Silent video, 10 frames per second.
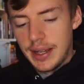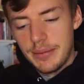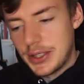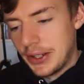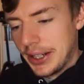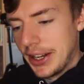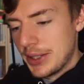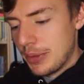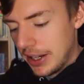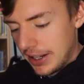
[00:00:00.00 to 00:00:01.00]
Damn, sorry
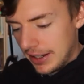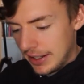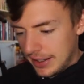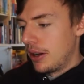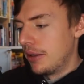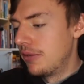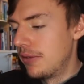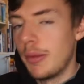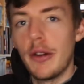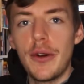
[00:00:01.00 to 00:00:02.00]
guys, my
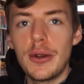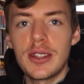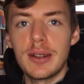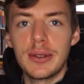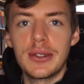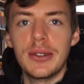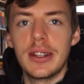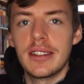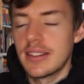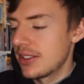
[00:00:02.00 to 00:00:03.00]
phone stopped
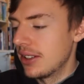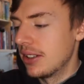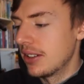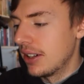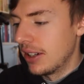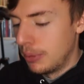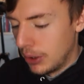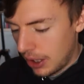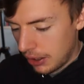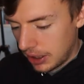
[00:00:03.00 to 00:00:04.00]
recording. So
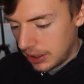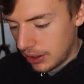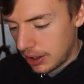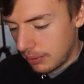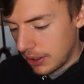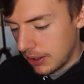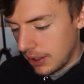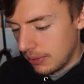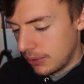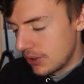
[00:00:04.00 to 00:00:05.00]
but the only good thing we got
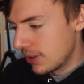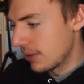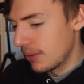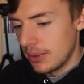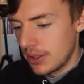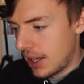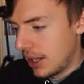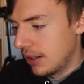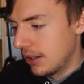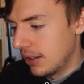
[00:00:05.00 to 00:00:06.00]
there was
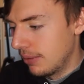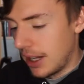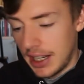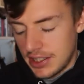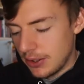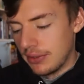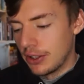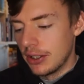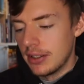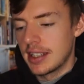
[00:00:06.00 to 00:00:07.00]
that, and that's not
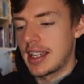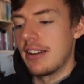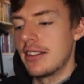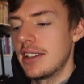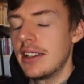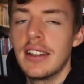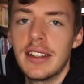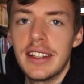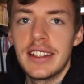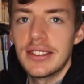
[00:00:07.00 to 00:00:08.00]
even good, that's guaranteed.
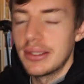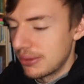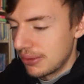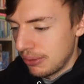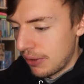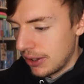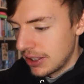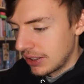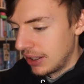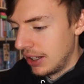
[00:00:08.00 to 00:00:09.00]
It's a reverse